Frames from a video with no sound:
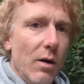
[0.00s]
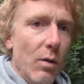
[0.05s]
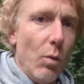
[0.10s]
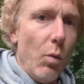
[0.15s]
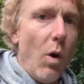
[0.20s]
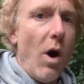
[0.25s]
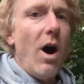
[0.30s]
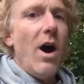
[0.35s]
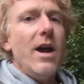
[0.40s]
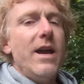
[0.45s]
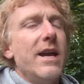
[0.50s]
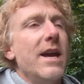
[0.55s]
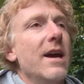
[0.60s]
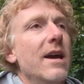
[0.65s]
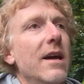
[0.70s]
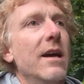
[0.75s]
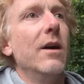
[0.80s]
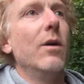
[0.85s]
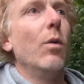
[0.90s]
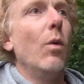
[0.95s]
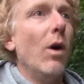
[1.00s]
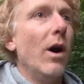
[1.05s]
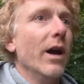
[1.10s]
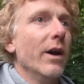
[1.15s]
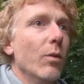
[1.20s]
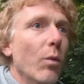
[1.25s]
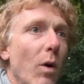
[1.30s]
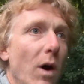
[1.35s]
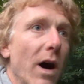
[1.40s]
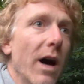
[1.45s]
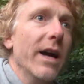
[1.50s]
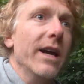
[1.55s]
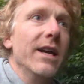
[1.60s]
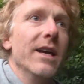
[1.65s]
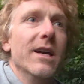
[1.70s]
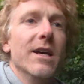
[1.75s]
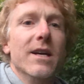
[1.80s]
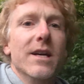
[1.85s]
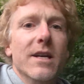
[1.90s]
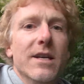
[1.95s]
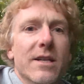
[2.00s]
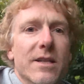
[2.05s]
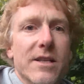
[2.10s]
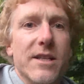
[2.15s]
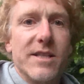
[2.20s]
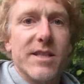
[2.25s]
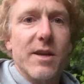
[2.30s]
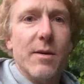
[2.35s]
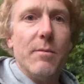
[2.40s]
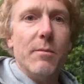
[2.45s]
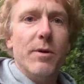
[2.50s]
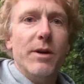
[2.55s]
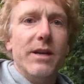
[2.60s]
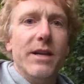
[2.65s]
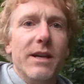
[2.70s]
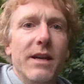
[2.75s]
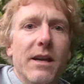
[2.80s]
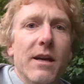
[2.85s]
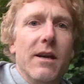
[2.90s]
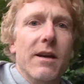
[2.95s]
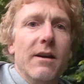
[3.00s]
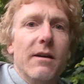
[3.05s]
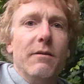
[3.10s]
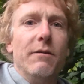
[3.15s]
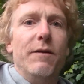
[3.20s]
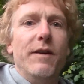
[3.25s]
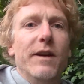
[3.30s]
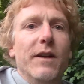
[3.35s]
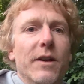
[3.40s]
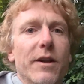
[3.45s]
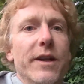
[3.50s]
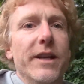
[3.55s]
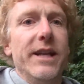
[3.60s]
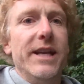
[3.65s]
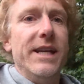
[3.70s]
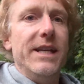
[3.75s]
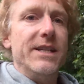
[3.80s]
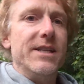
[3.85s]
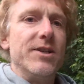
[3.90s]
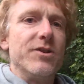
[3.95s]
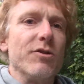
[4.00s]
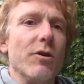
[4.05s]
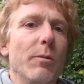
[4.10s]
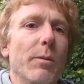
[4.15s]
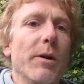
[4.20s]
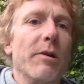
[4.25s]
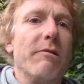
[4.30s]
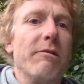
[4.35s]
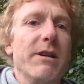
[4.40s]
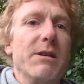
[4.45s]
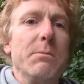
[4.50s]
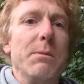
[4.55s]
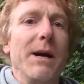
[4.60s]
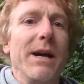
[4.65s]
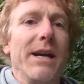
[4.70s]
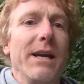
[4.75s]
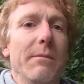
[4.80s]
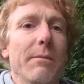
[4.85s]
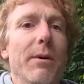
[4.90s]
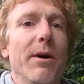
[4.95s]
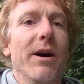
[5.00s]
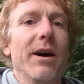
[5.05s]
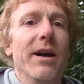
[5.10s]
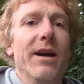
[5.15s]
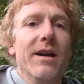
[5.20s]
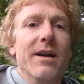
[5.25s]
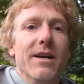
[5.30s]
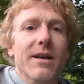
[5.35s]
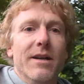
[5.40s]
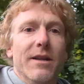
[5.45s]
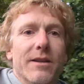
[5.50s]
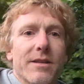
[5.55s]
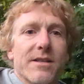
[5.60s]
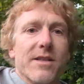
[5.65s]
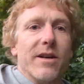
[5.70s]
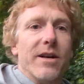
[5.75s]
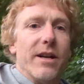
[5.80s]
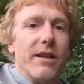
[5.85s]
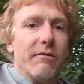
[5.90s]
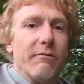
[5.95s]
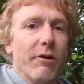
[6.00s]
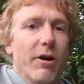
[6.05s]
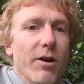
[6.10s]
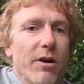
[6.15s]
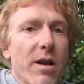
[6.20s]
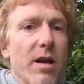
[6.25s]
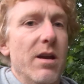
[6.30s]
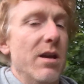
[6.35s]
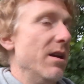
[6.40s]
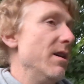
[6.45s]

Why does somebody feel the need to drop a crisp packet by the side of the road?